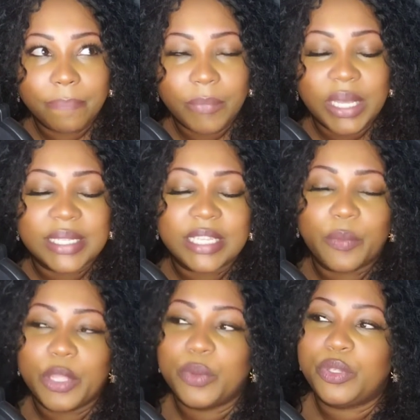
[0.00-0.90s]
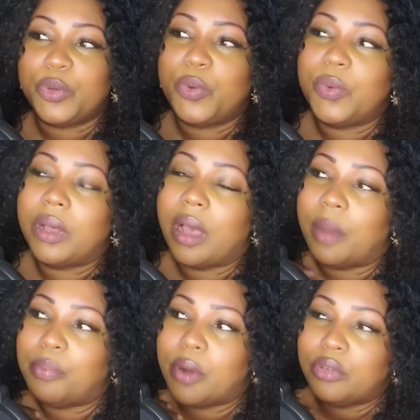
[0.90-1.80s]
because then when you do
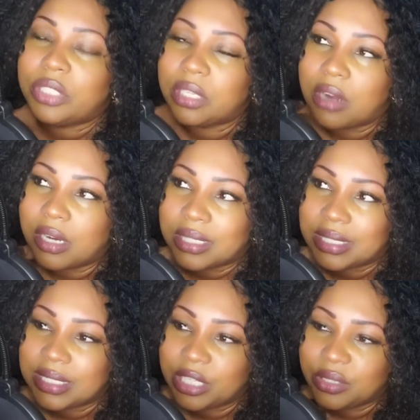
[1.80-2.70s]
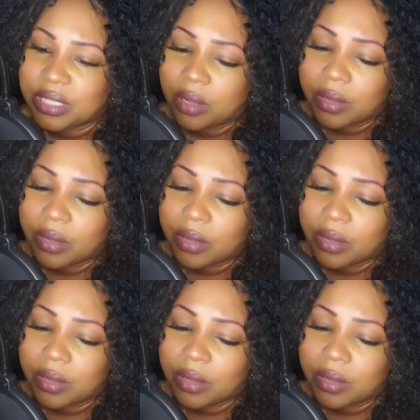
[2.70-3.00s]
approach the narcissist and you say,